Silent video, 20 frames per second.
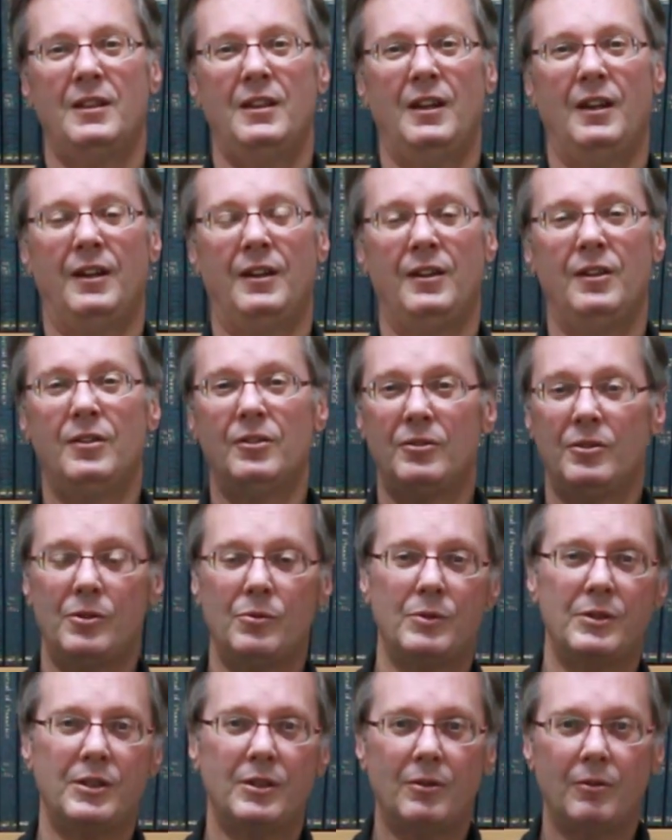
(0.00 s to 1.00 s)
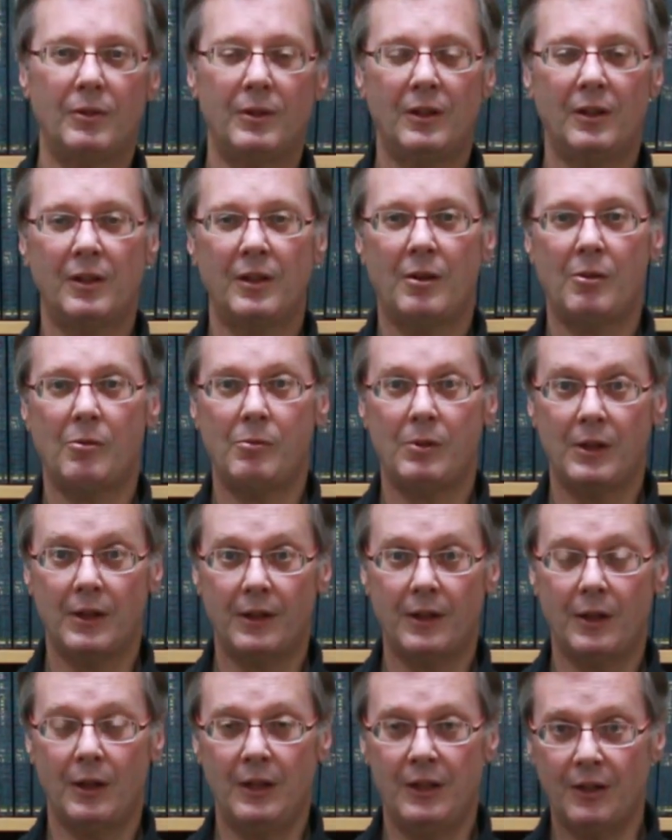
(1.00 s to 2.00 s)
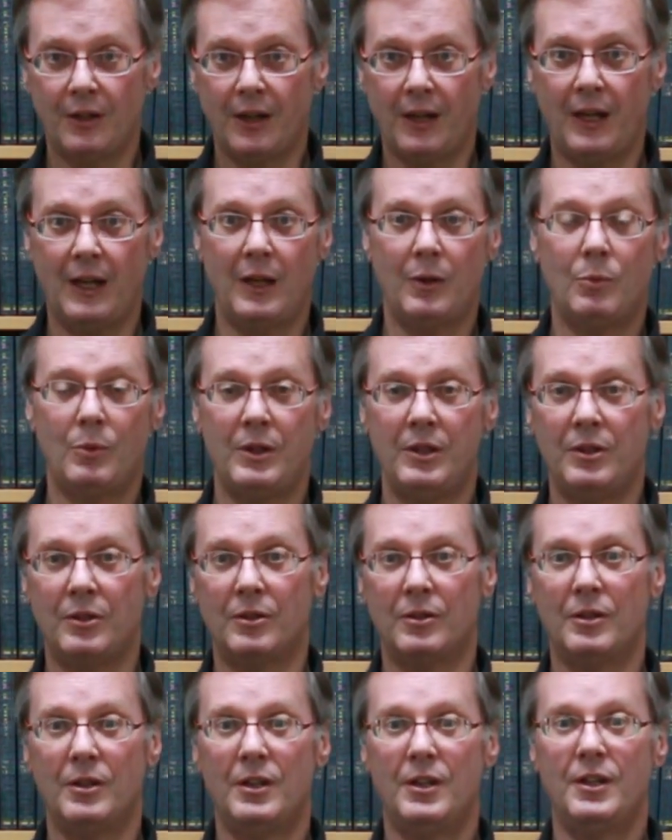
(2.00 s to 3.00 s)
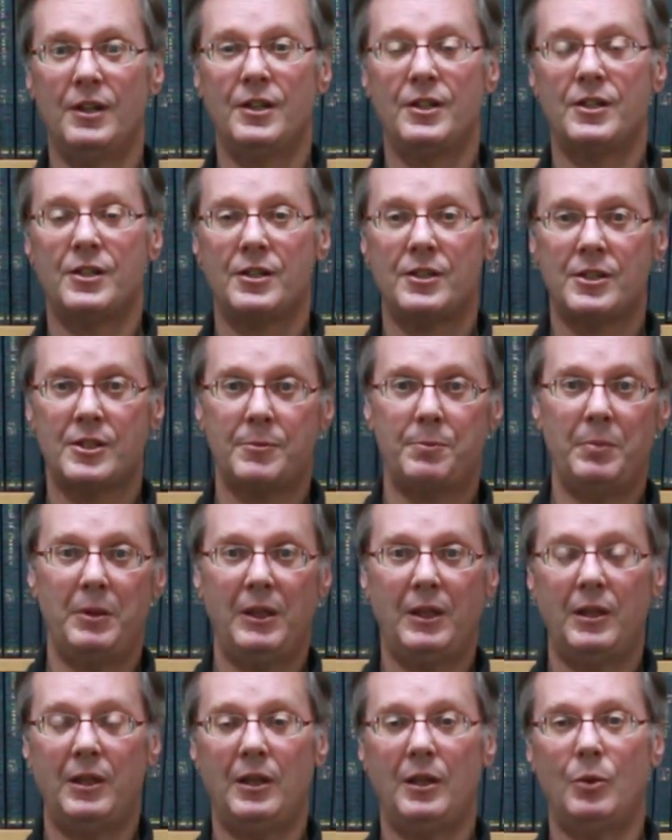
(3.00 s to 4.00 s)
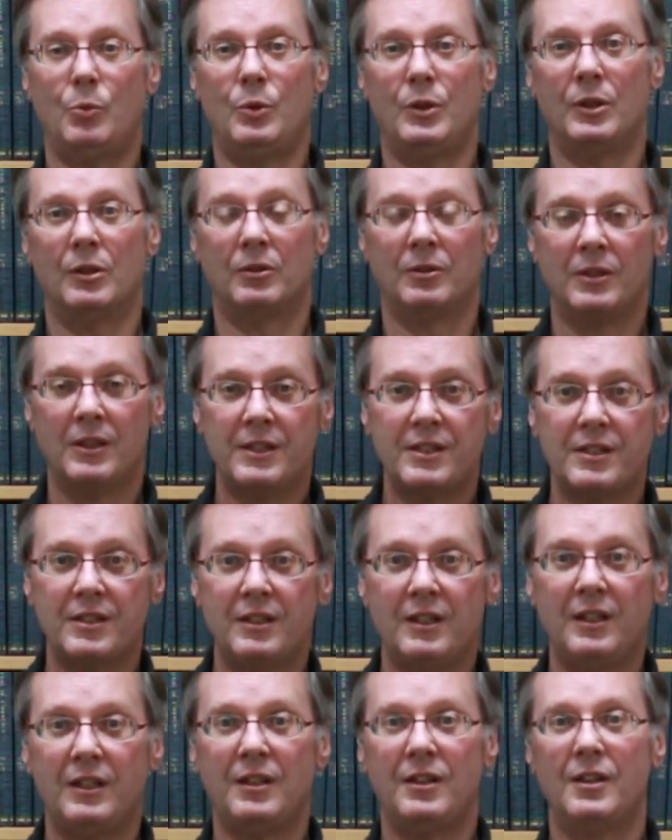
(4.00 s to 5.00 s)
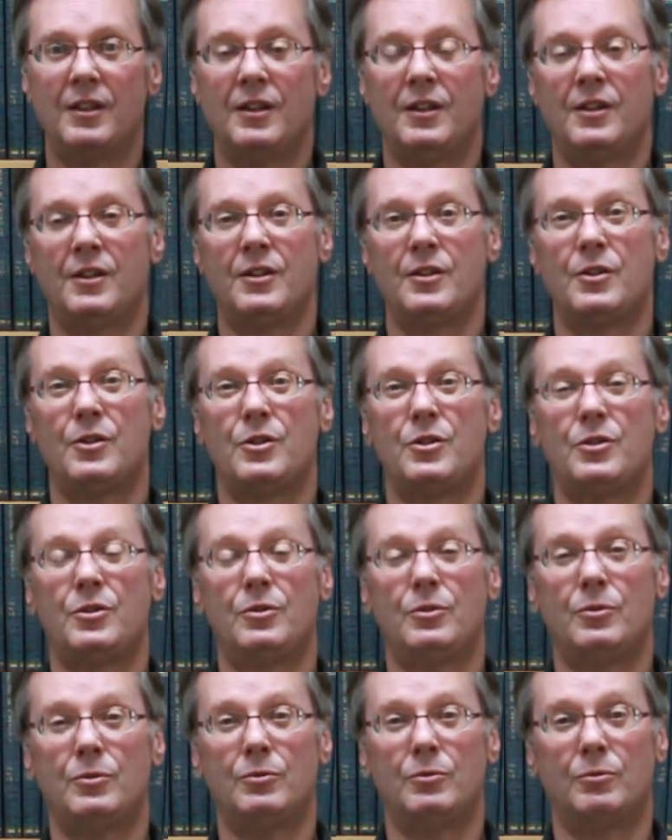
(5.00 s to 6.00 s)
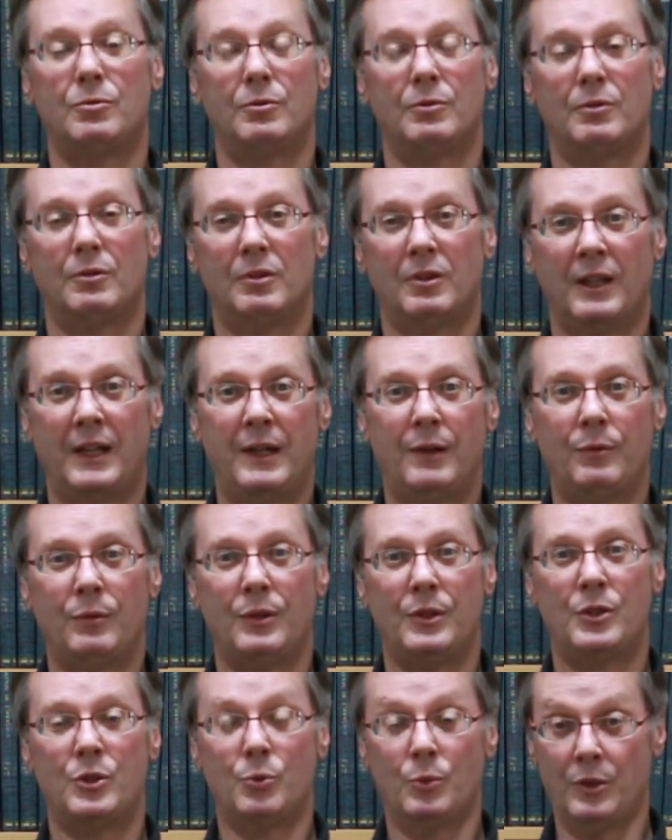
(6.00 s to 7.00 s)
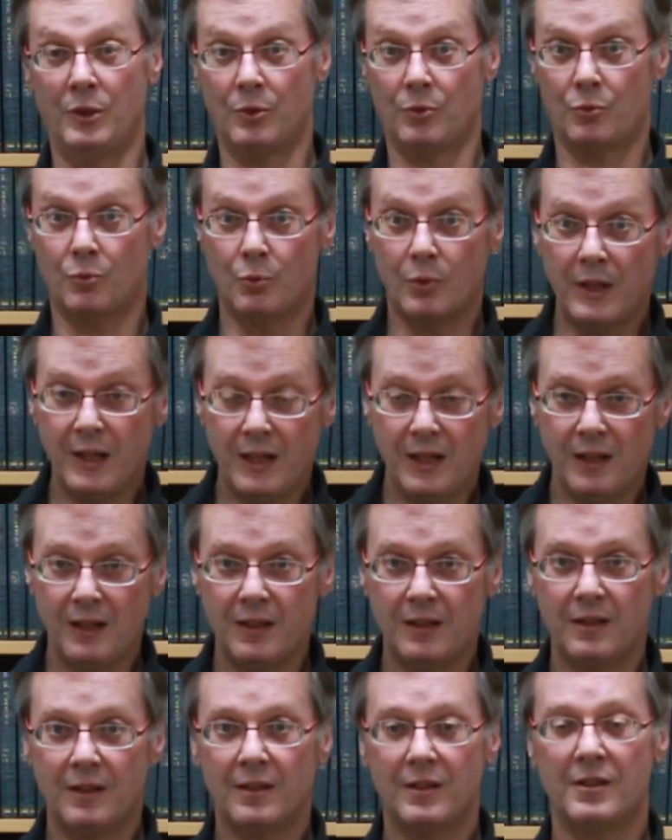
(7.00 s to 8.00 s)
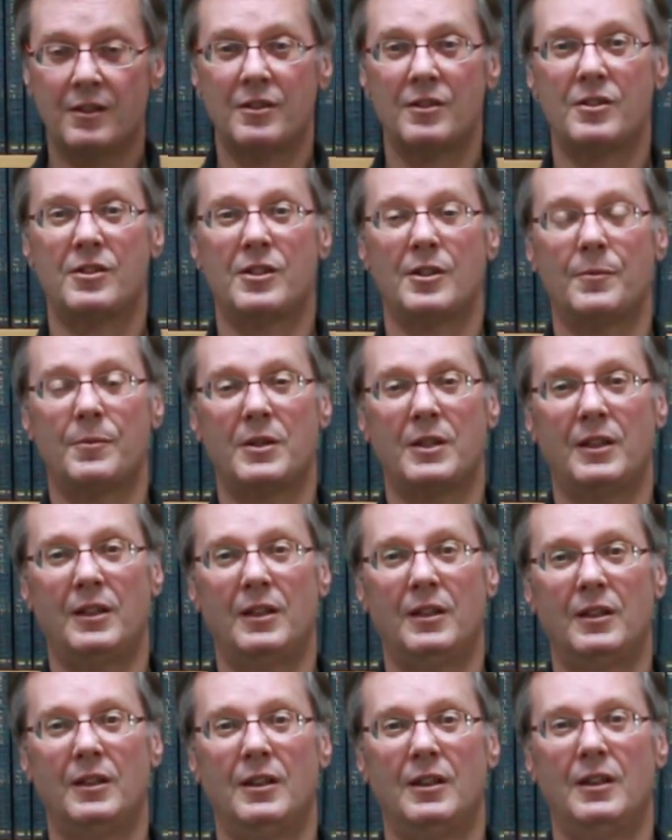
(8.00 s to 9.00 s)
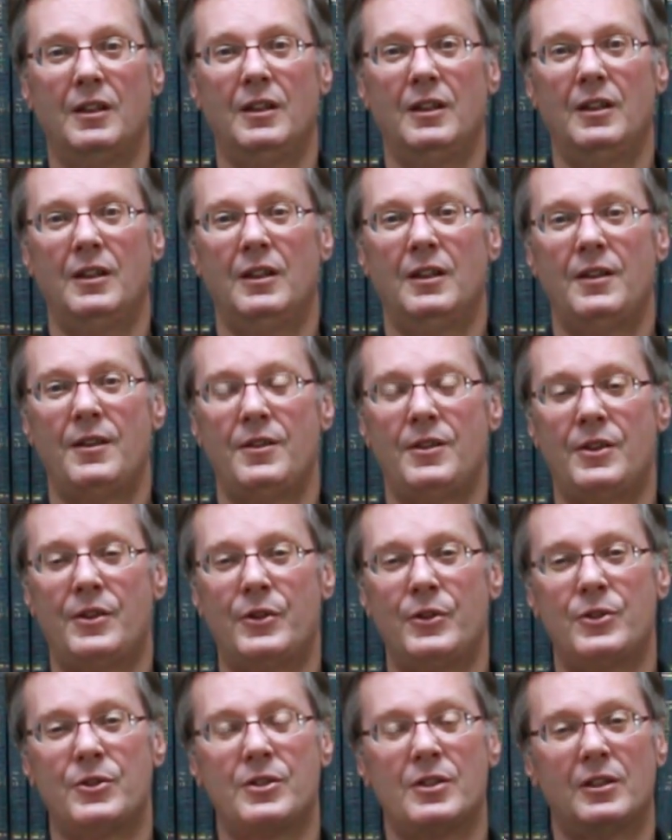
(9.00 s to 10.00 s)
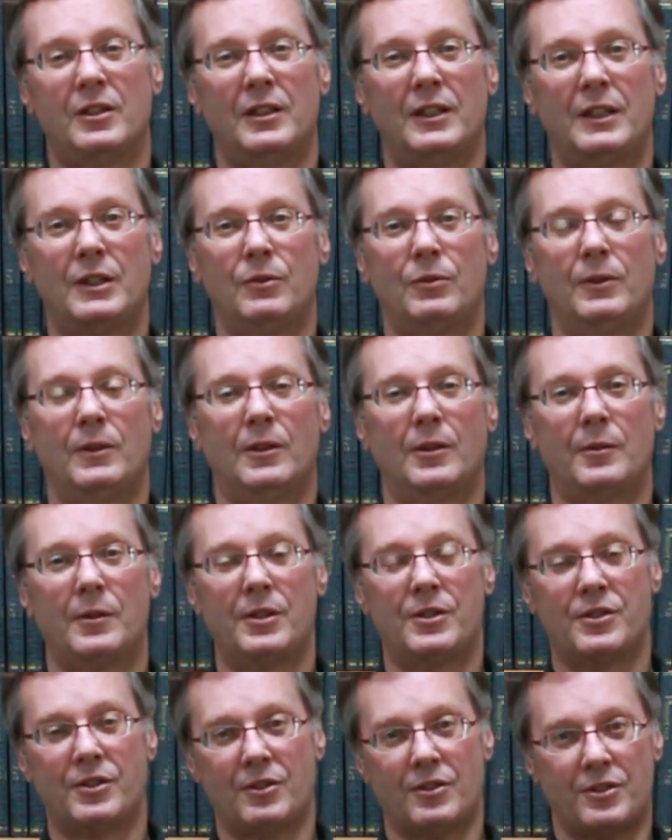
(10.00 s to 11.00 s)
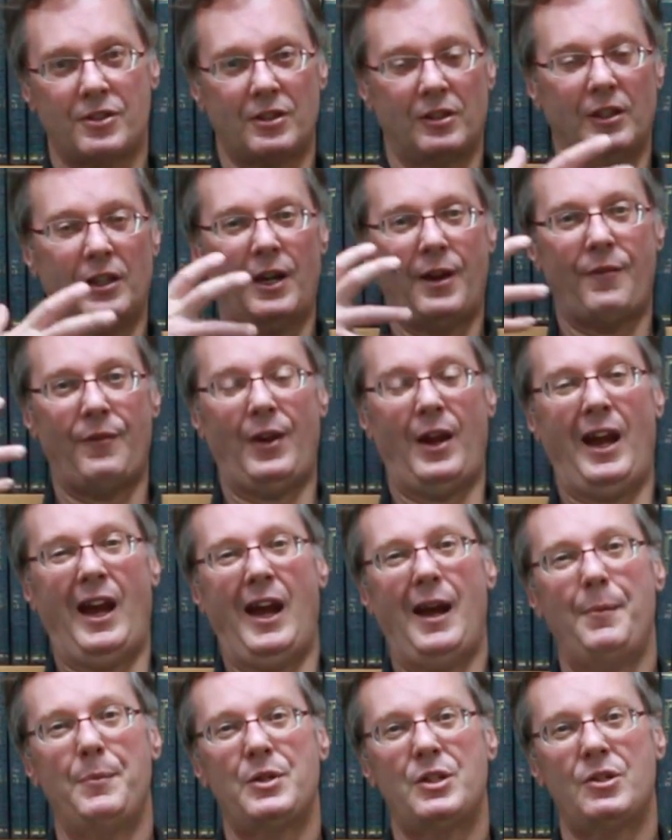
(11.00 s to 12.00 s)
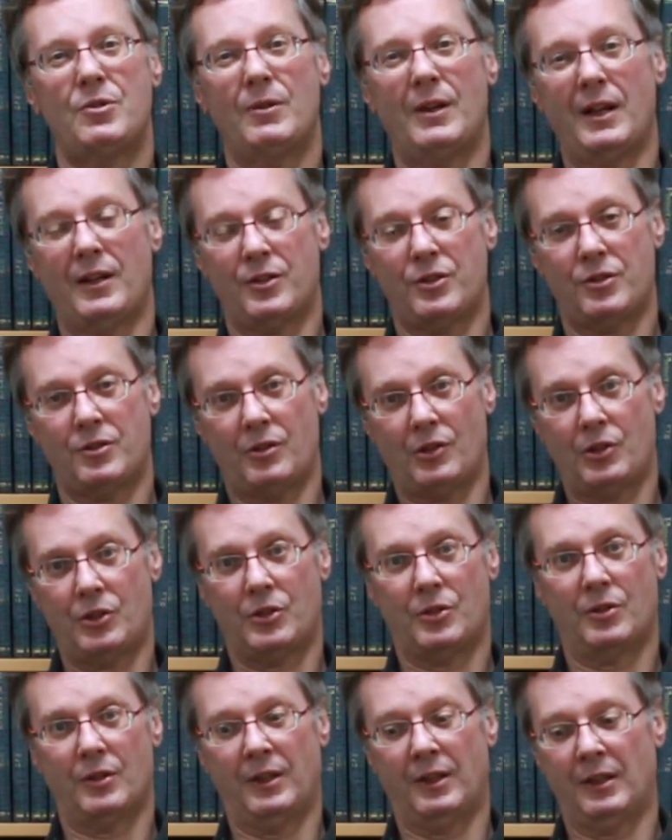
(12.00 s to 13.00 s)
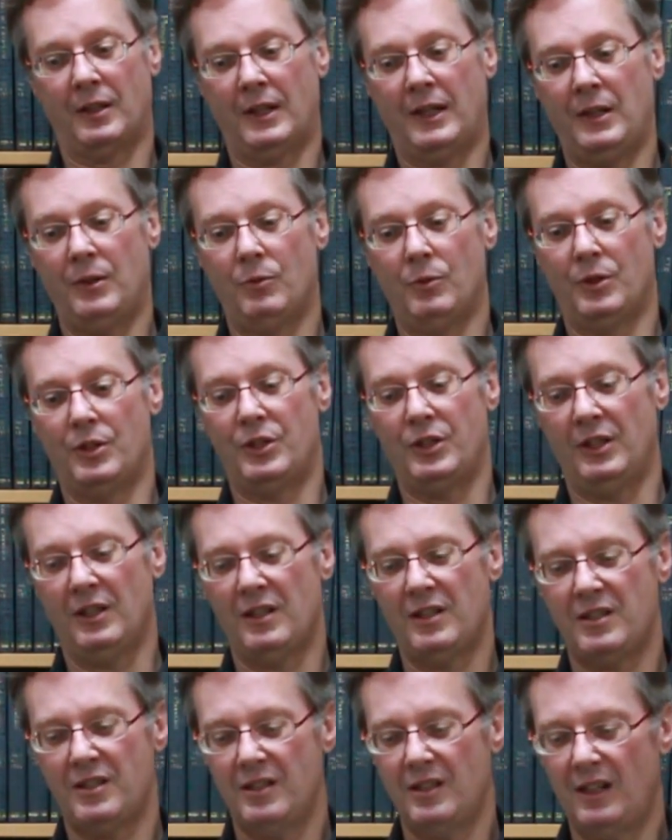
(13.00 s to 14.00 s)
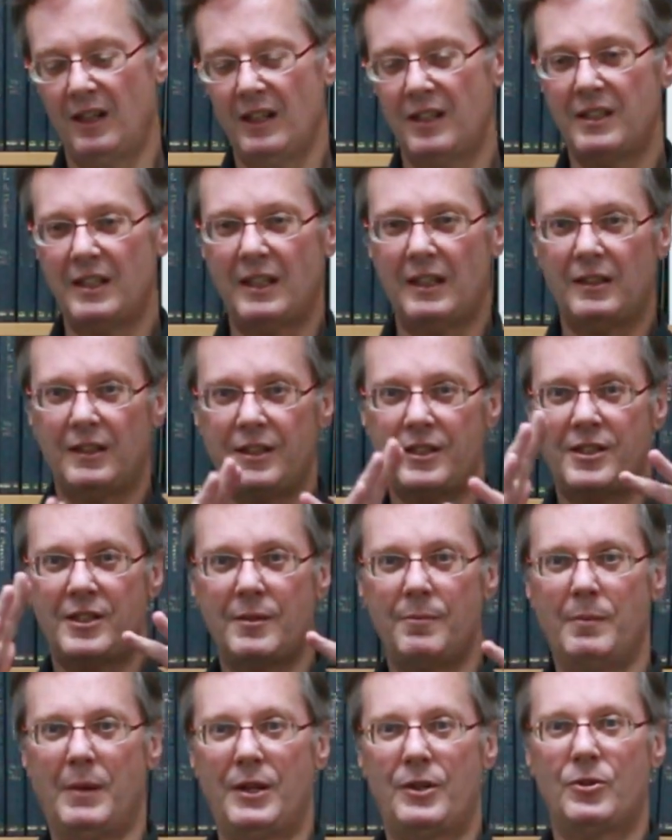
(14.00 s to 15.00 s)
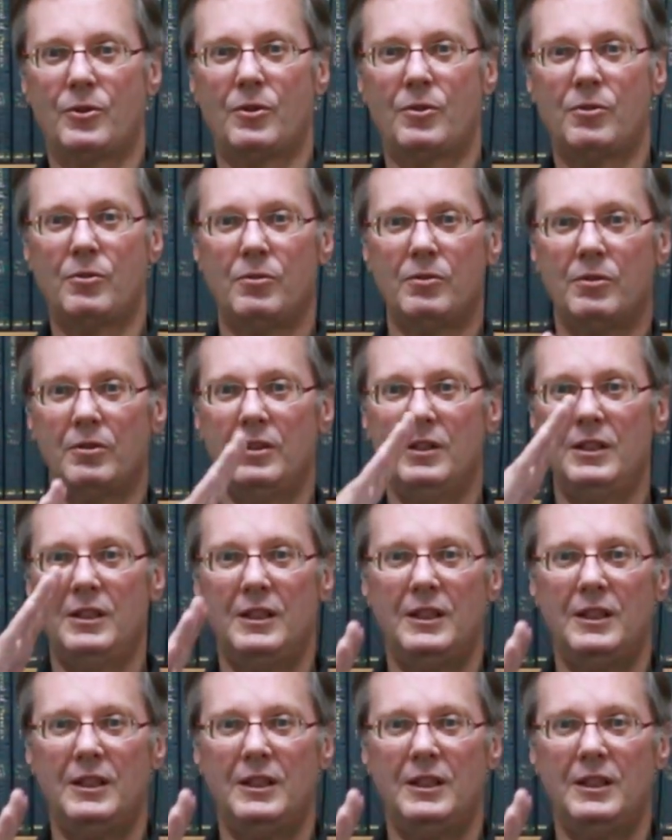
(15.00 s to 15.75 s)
And you don't know what's going on in your head when you're speaking, when you're listening to language, when you're reading something. There's a lot going on because there's a lot of abstract structure in language. And it's not exactly symmetrical.